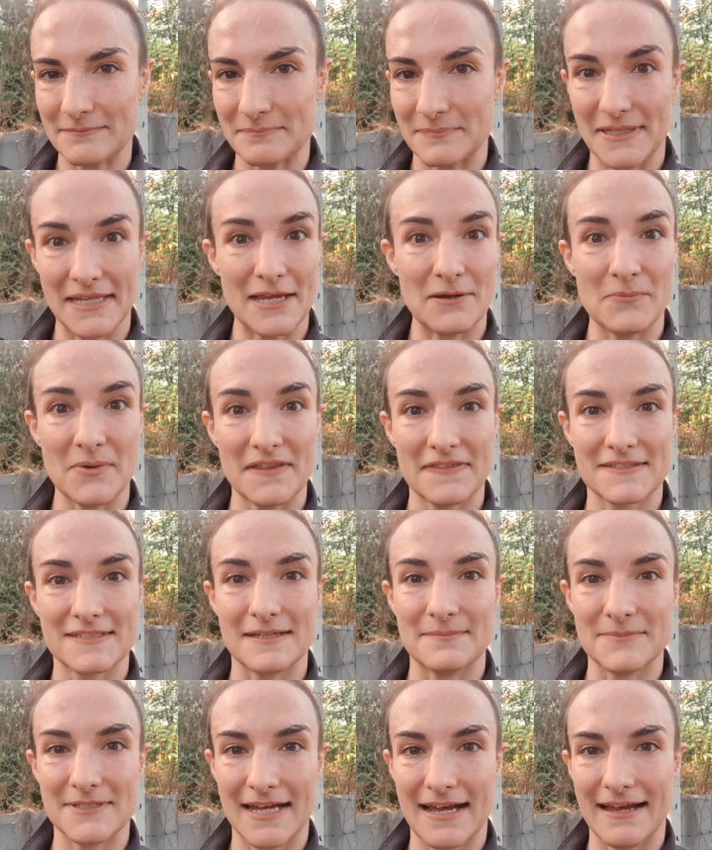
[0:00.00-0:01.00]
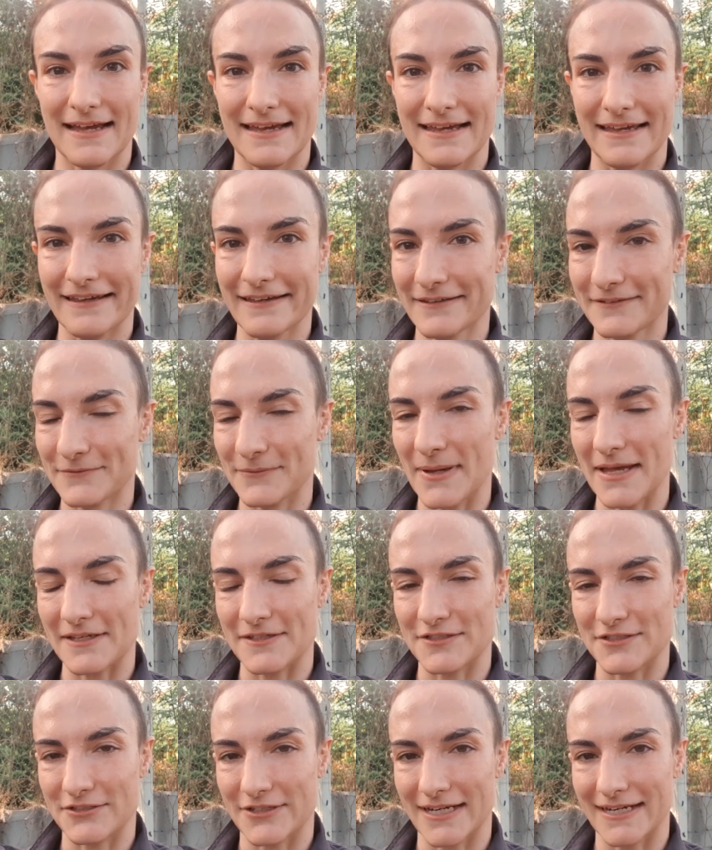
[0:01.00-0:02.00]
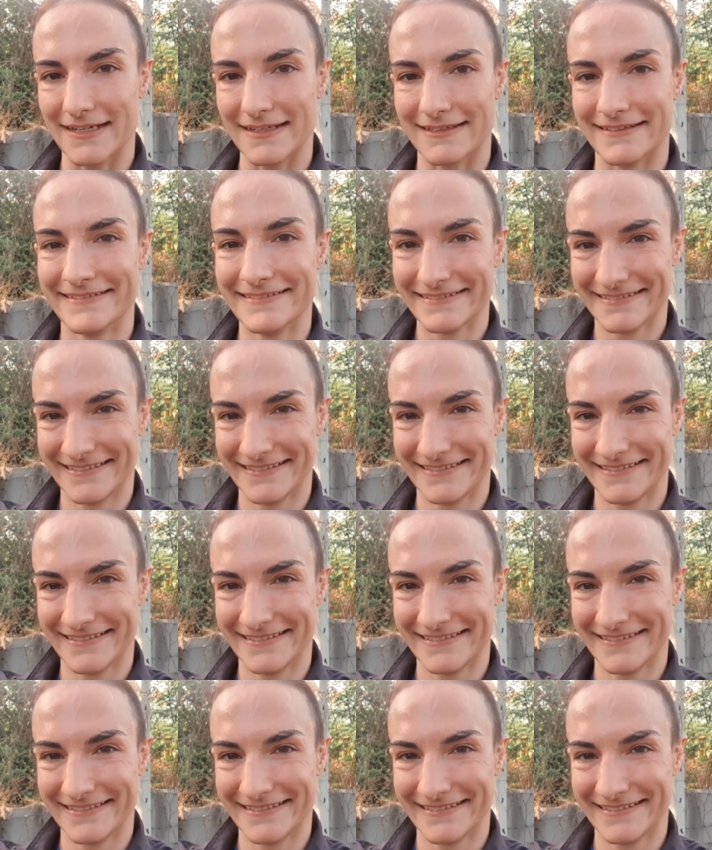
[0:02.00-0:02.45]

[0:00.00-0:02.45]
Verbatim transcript: play with some Thai while you're training.